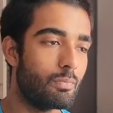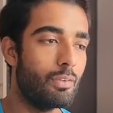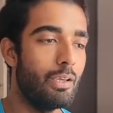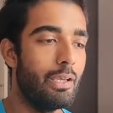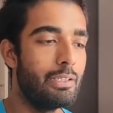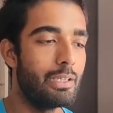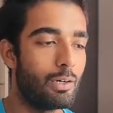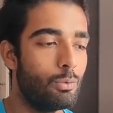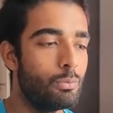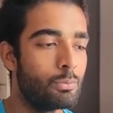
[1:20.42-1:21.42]

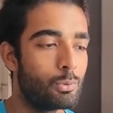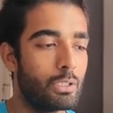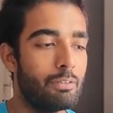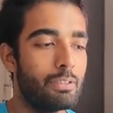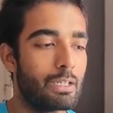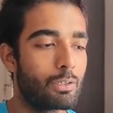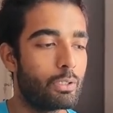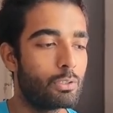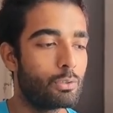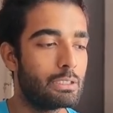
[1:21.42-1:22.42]
Anyhow, today we are
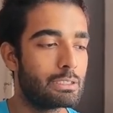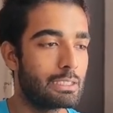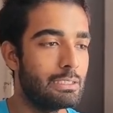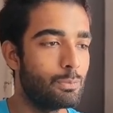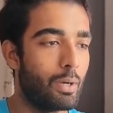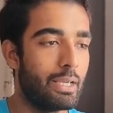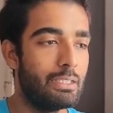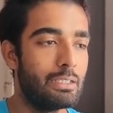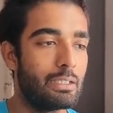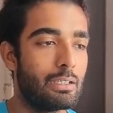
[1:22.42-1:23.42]
going to discuss
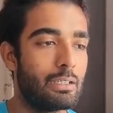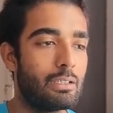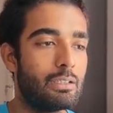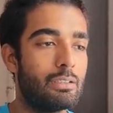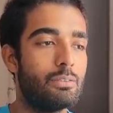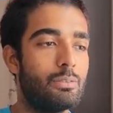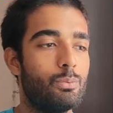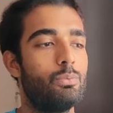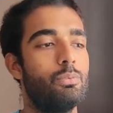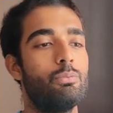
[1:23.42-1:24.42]
why
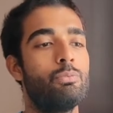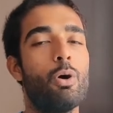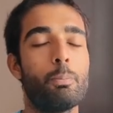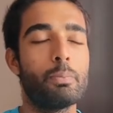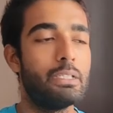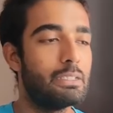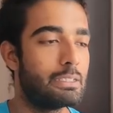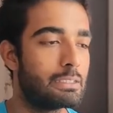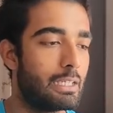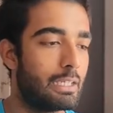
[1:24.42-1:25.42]
we obtain
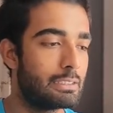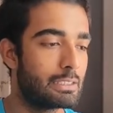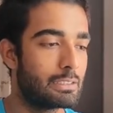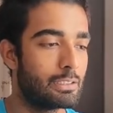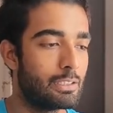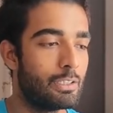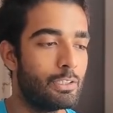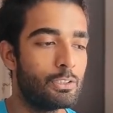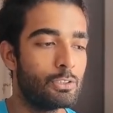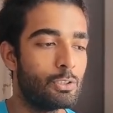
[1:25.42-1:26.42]
this relation.
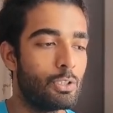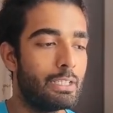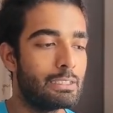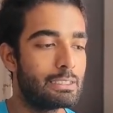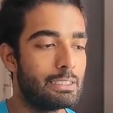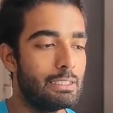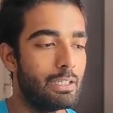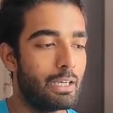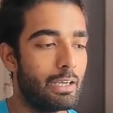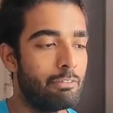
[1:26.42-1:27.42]
So let's see.
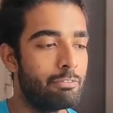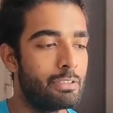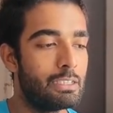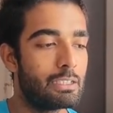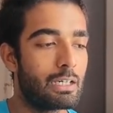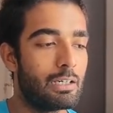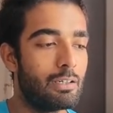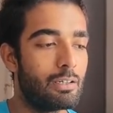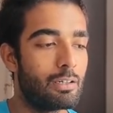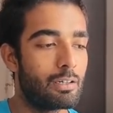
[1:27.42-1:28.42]
F theta
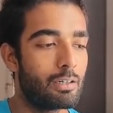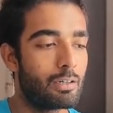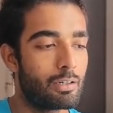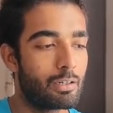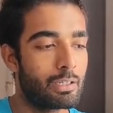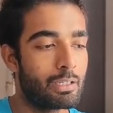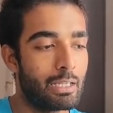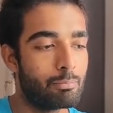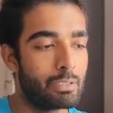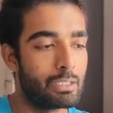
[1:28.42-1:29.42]

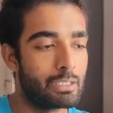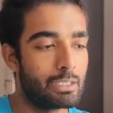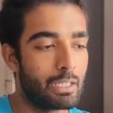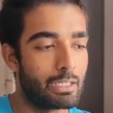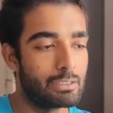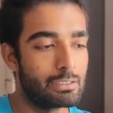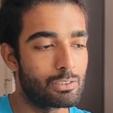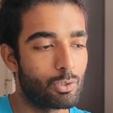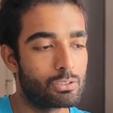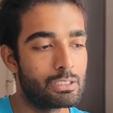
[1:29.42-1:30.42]
can be written as
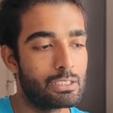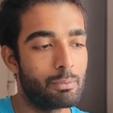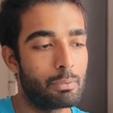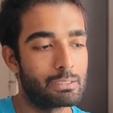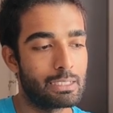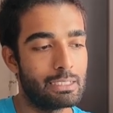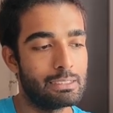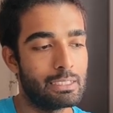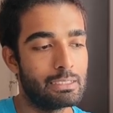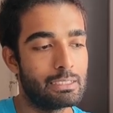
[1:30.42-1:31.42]
cos theta plus I
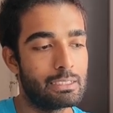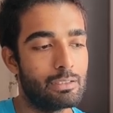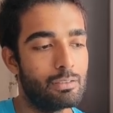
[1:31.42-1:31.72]
sin theta.